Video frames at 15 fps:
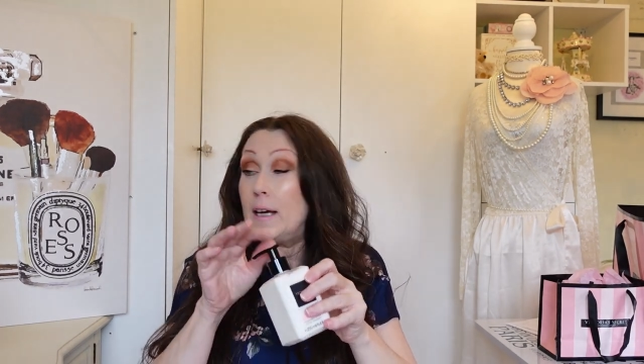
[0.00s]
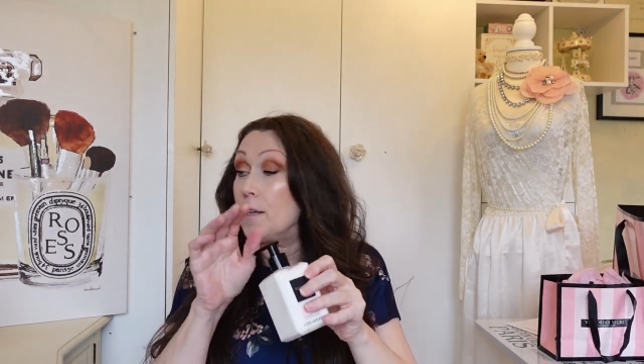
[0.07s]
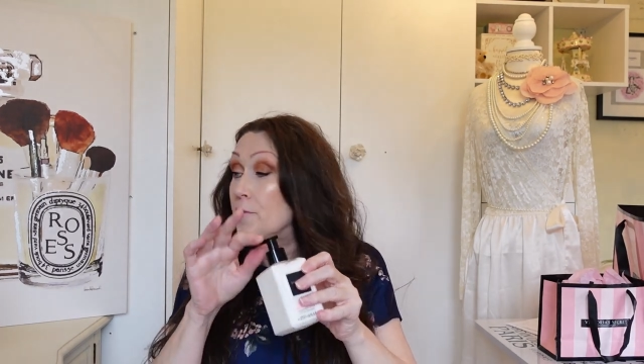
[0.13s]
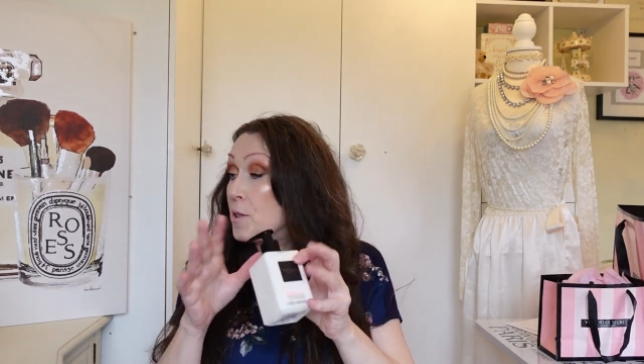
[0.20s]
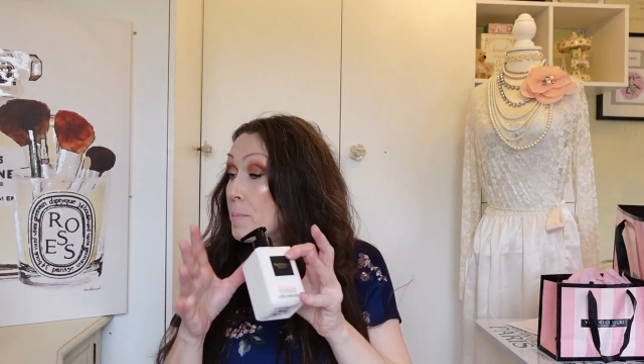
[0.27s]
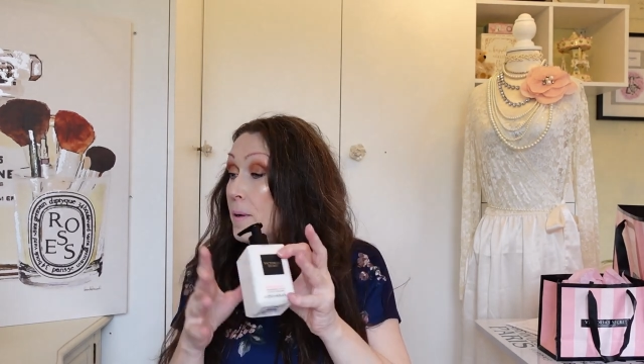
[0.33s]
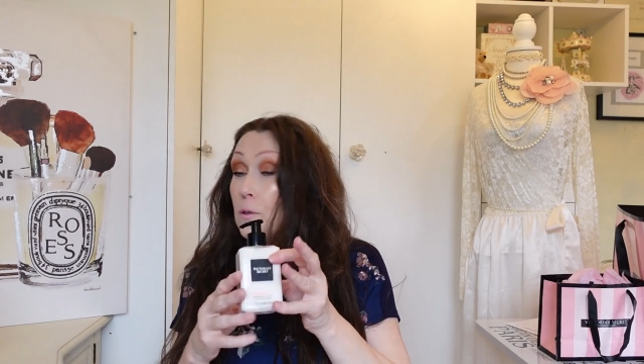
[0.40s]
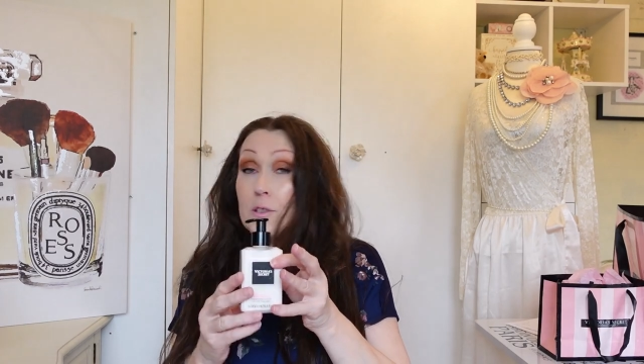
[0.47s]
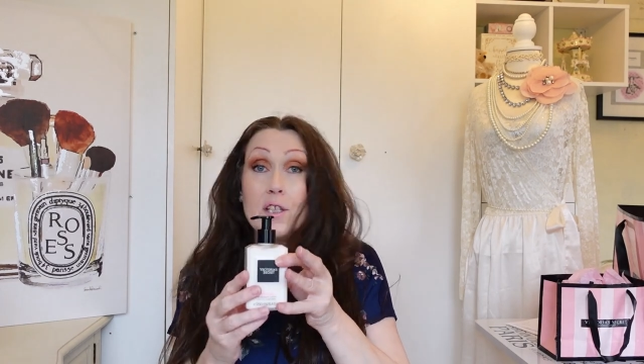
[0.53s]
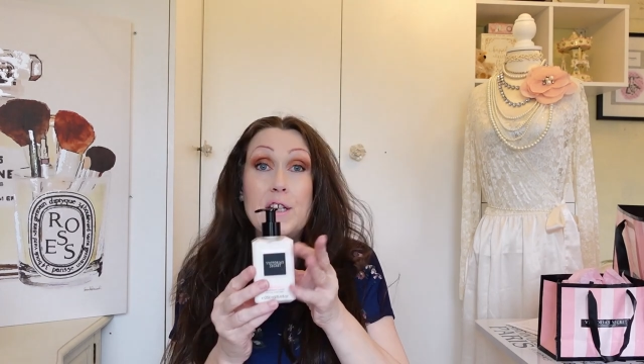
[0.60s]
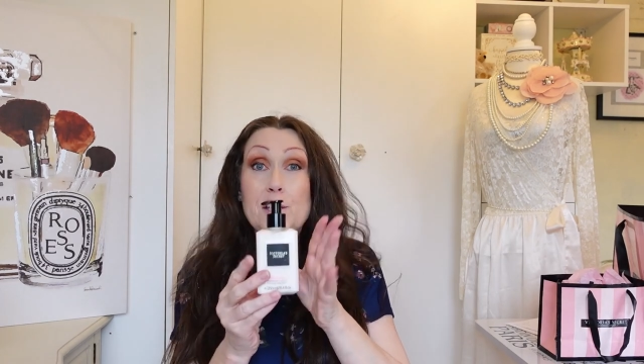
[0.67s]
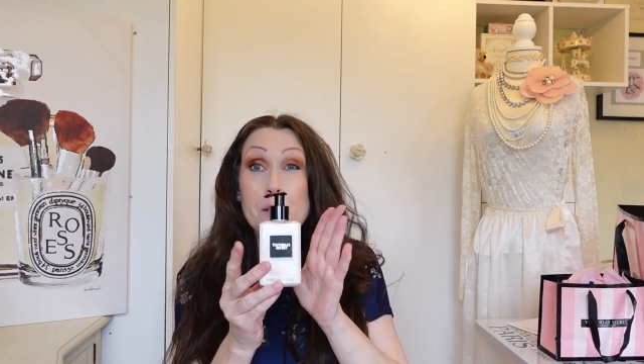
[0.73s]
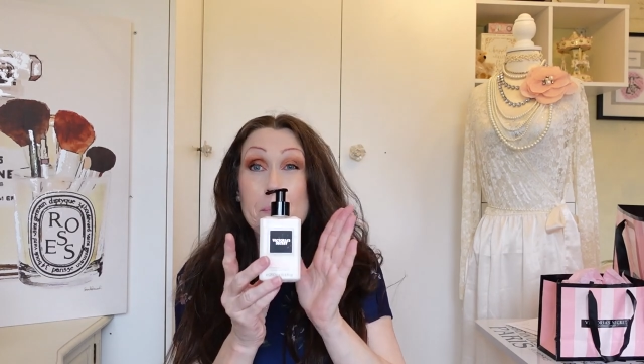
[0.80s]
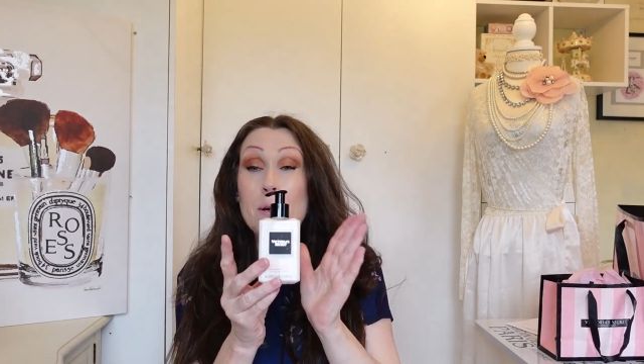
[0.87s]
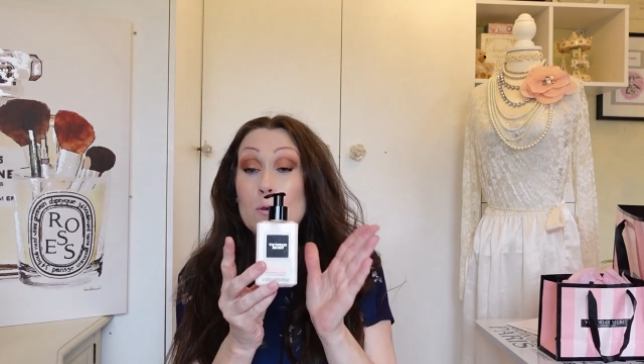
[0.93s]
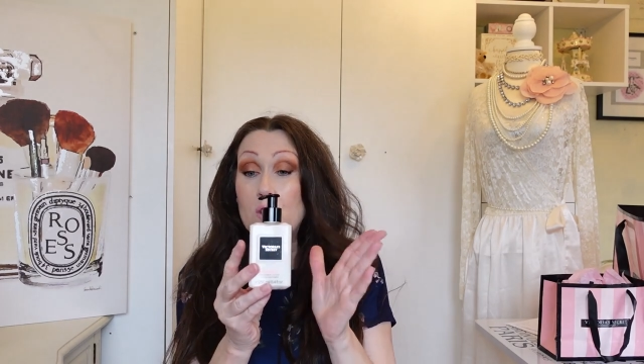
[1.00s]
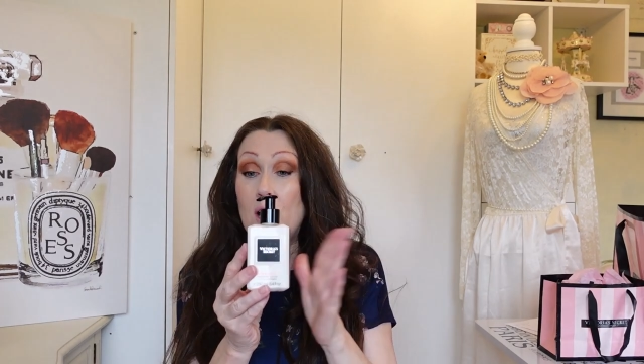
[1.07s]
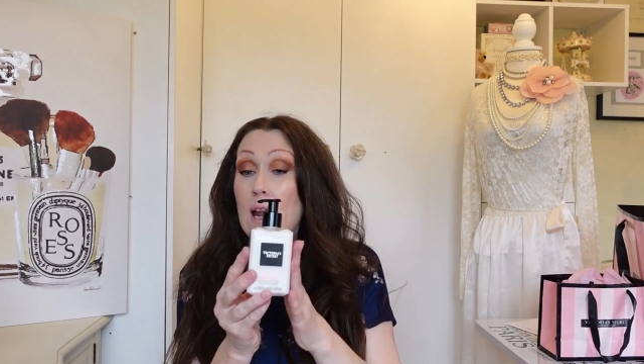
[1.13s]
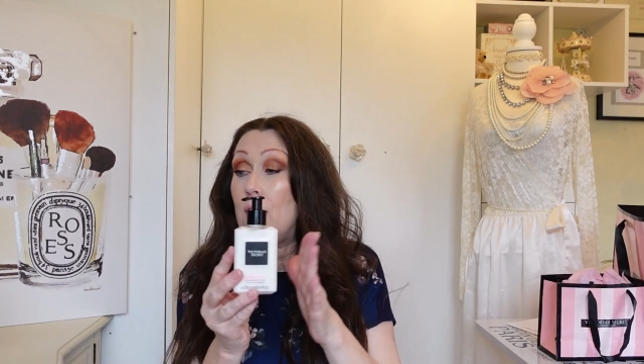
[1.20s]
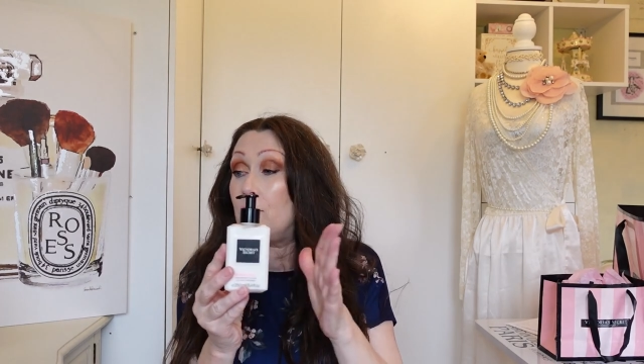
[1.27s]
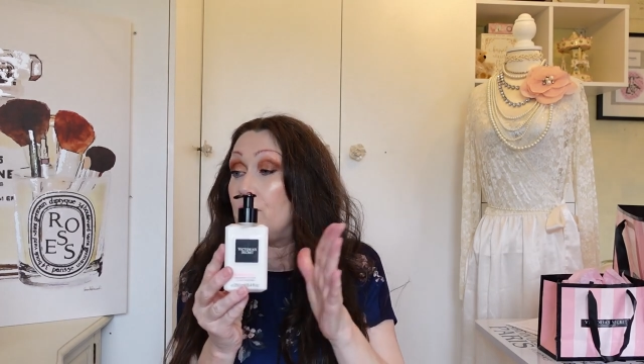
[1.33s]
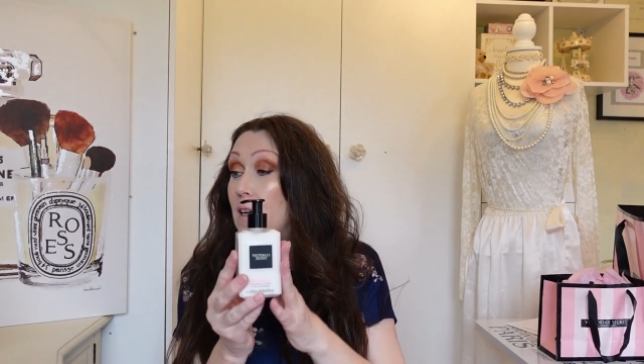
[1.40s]
And I've smelt it, smells
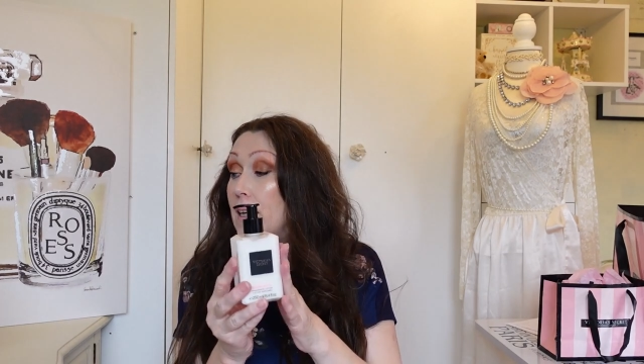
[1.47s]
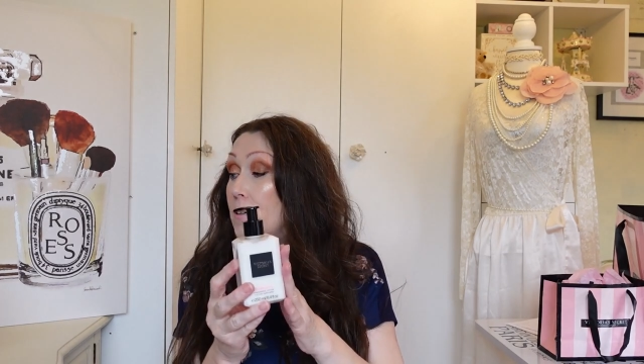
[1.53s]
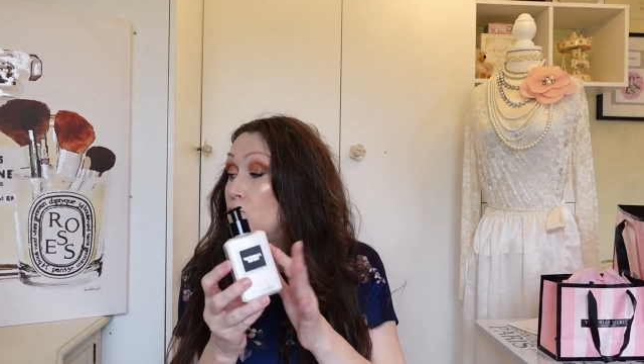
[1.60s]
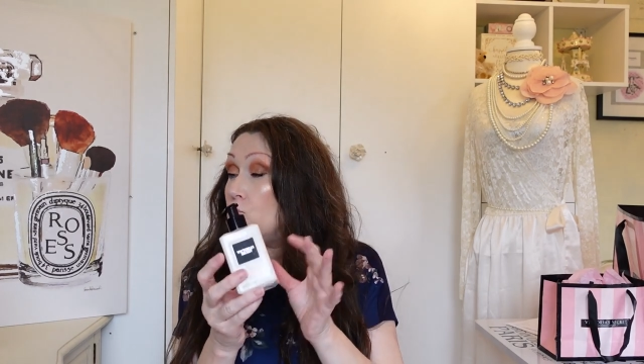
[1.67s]
lovely,